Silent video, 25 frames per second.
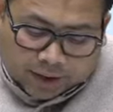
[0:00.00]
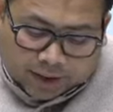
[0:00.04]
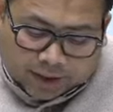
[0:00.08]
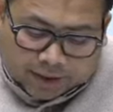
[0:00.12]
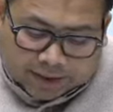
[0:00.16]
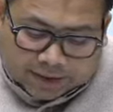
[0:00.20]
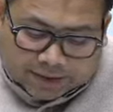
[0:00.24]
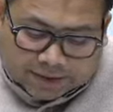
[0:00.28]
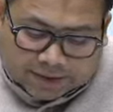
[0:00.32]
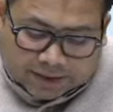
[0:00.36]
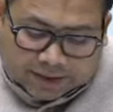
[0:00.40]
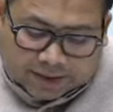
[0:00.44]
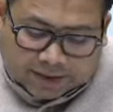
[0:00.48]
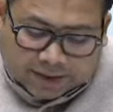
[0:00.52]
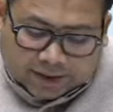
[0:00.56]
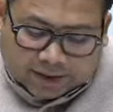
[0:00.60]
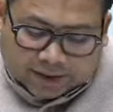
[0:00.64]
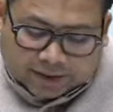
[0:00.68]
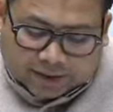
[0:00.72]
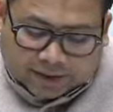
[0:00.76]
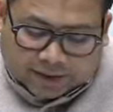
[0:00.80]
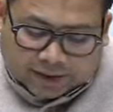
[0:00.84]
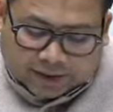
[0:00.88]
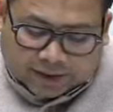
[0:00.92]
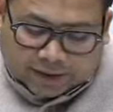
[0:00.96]
It is
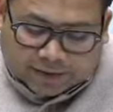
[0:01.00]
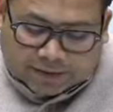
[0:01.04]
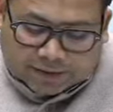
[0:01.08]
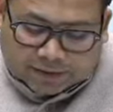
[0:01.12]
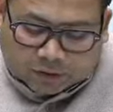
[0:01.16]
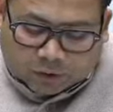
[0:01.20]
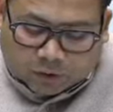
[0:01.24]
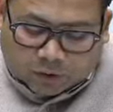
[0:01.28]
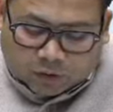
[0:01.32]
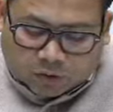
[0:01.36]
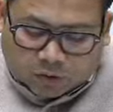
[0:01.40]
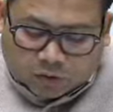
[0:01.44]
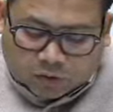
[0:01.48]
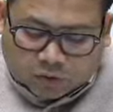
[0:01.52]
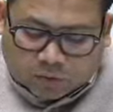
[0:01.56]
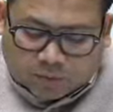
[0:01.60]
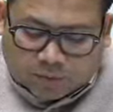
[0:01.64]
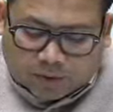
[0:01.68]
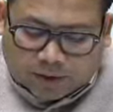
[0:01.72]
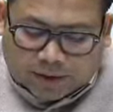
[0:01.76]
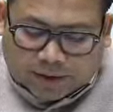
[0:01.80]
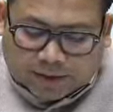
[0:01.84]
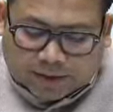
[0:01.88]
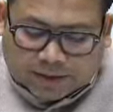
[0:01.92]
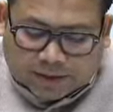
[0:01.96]
inherited as
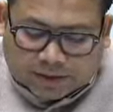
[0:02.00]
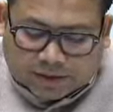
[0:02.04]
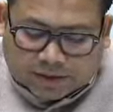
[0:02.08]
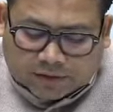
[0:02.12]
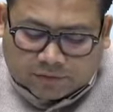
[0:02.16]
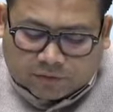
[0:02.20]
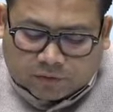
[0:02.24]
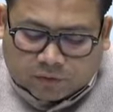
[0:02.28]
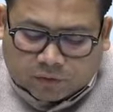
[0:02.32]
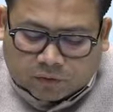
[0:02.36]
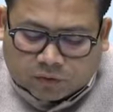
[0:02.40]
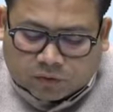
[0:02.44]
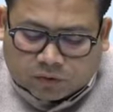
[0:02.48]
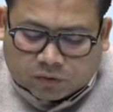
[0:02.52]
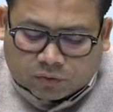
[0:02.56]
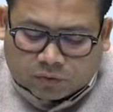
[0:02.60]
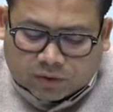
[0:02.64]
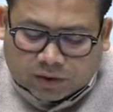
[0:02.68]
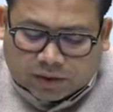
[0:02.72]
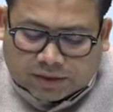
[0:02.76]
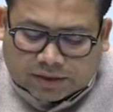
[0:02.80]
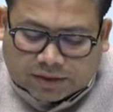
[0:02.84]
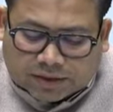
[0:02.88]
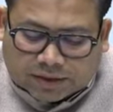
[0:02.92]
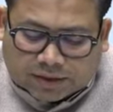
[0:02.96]
autosomal recessive. No,
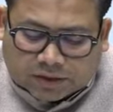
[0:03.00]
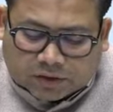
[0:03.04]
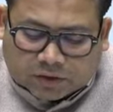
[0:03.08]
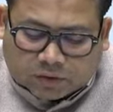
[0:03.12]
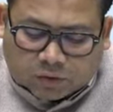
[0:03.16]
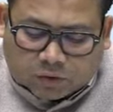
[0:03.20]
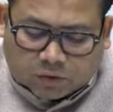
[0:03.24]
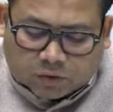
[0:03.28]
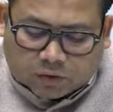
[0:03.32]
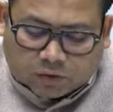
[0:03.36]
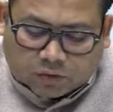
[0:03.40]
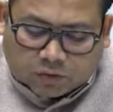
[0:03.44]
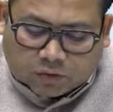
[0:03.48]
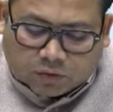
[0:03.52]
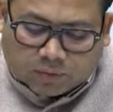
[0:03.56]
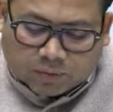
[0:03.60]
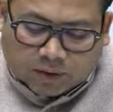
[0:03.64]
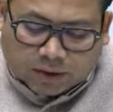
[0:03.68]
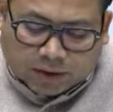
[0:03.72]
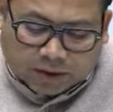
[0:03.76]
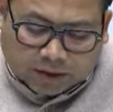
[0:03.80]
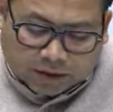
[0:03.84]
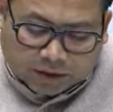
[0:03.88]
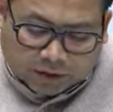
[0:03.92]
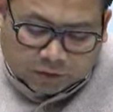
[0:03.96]
students, it is
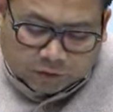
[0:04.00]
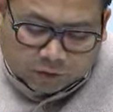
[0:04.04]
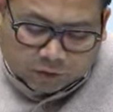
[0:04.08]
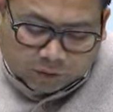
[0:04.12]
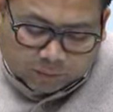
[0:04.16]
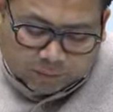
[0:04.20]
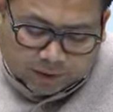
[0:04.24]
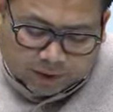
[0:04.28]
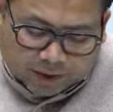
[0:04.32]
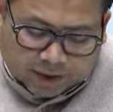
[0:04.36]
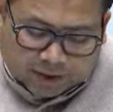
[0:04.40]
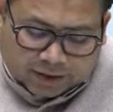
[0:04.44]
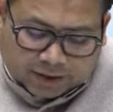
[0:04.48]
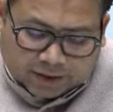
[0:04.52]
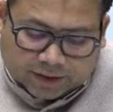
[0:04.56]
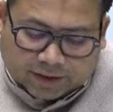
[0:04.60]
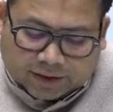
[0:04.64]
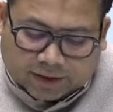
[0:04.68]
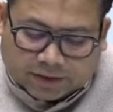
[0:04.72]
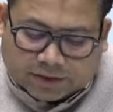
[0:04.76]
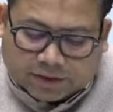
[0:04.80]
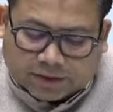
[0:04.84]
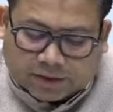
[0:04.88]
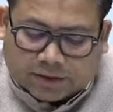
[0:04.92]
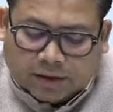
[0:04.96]
autosomal dominant in
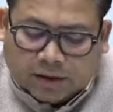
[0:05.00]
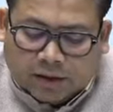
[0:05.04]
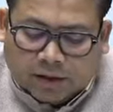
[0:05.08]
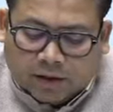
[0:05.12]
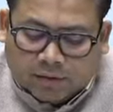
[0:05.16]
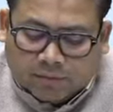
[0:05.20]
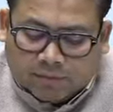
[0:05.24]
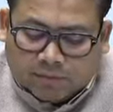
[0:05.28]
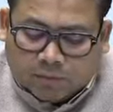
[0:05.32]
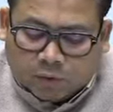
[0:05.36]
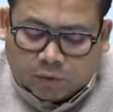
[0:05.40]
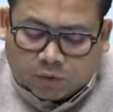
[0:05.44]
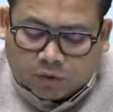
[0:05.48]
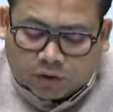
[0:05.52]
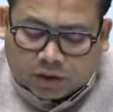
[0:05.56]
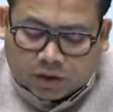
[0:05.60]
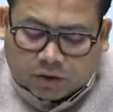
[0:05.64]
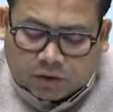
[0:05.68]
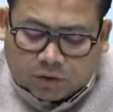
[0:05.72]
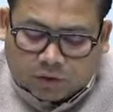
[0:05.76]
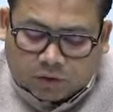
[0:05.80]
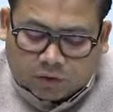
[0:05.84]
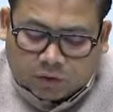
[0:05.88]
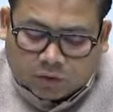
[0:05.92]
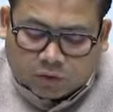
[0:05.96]
nature, more than
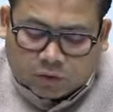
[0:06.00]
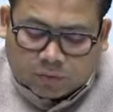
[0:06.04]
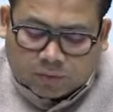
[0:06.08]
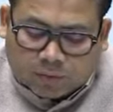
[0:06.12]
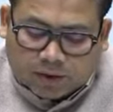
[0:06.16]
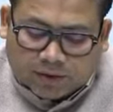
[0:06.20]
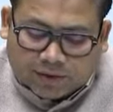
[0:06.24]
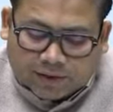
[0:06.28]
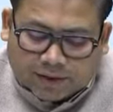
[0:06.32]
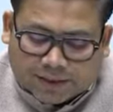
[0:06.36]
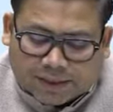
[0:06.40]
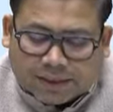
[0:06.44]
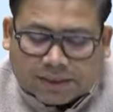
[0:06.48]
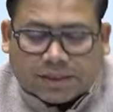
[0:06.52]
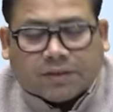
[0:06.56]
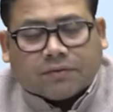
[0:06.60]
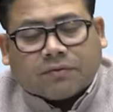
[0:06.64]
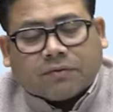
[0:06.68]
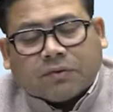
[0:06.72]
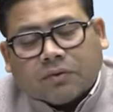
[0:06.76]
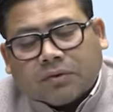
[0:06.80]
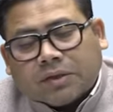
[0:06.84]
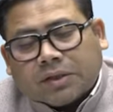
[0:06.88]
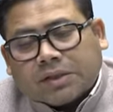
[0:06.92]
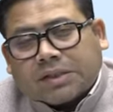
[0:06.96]
autosomal recessive.
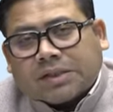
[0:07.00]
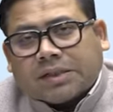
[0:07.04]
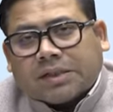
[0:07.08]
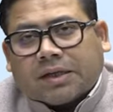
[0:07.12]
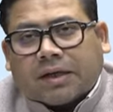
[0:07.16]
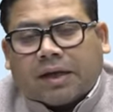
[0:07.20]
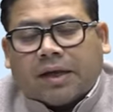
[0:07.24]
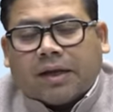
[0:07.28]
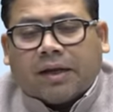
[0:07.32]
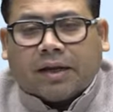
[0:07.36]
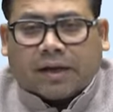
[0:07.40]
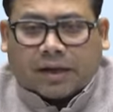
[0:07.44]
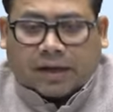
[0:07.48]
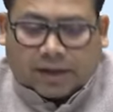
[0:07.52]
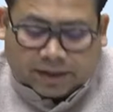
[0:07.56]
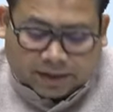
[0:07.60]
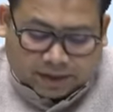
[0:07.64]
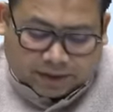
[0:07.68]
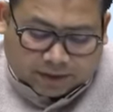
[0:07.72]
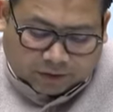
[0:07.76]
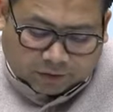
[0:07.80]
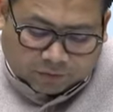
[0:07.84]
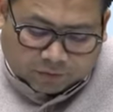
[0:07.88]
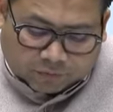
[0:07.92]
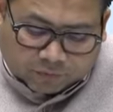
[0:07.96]
So this is again a
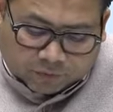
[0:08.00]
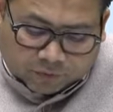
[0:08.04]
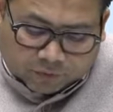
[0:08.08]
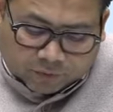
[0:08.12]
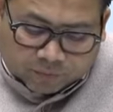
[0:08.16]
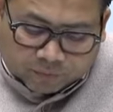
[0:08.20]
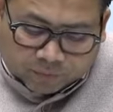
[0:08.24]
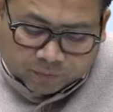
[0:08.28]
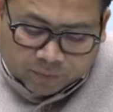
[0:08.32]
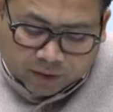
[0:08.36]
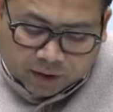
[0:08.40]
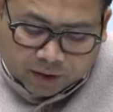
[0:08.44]
doubtful.